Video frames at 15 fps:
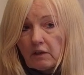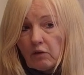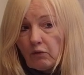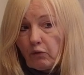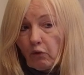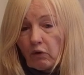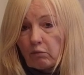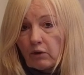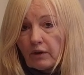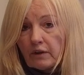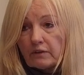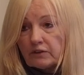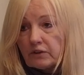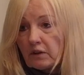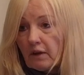4
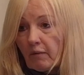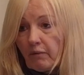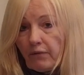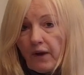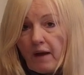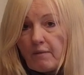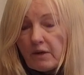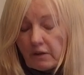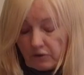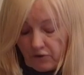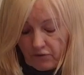boils. So if I'm out on